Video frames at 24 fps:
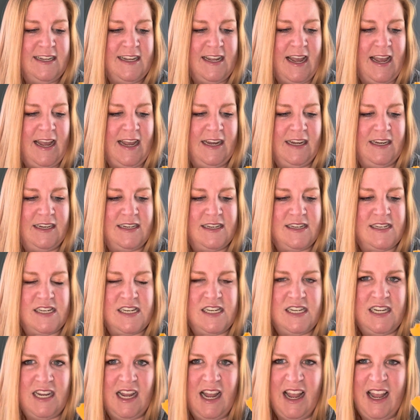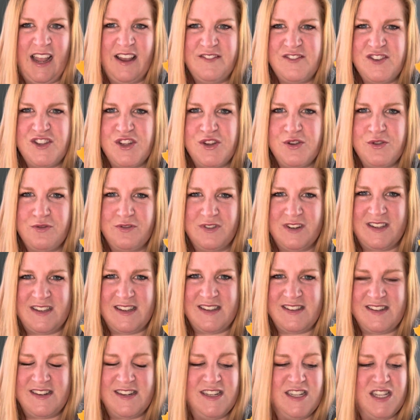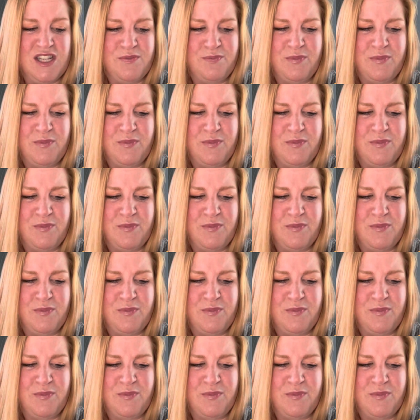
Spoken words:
and it gives you resistance,